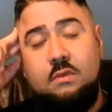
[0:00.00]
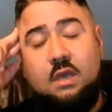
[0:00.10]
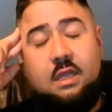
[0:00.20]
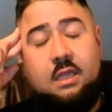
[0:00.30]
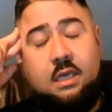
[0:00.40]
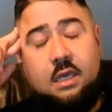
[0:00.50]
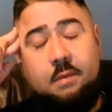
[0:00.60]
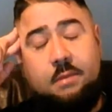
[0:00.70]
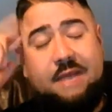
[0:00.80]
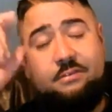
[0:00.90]

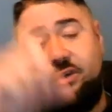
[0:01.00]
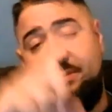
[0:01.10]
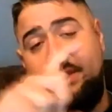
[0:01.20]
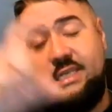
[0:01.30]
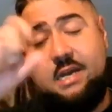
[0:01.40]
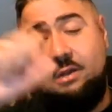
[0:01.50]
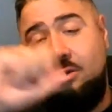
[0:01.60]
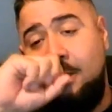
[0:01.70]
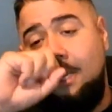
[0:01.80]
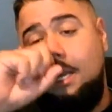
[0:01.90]
live stream in the
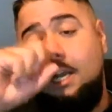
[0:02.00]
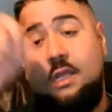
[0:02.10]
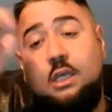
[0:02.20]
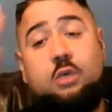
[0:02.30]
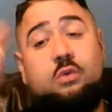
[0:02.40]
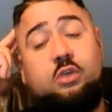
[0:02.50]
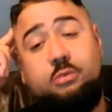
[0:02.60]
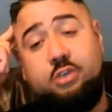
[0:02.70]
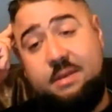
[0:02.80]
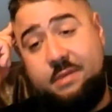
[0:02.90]
title, YouTube
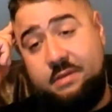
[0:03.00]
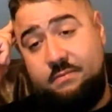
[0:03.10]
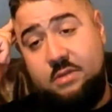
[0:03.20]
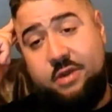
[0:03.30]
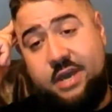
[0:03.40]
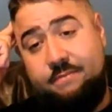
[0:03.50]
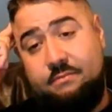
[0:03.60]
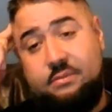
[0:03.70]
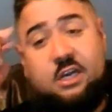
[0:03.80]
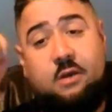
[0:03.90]
drama. Okay,
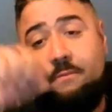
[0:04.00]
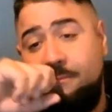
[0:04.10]
so